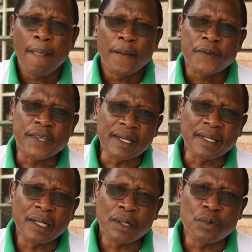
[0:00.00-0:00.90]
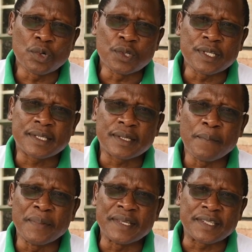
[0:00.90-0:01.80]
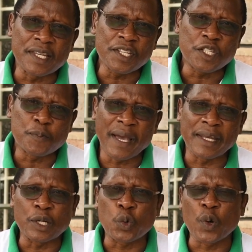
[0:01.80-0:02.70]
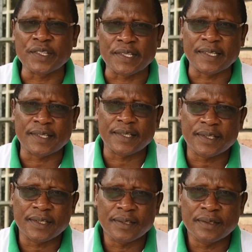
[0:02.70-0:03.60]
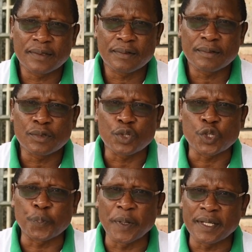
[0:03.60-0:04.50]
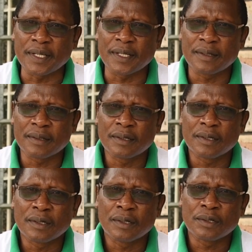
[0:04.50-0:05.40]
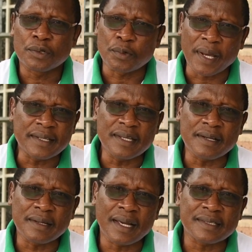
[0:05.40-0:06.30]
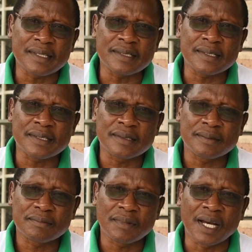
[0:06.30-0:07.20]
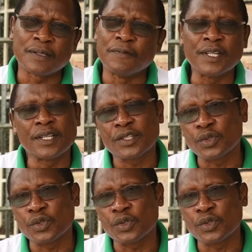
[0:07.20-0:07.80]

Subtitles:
Sinclair was besieged by requests to speak to writing classes at various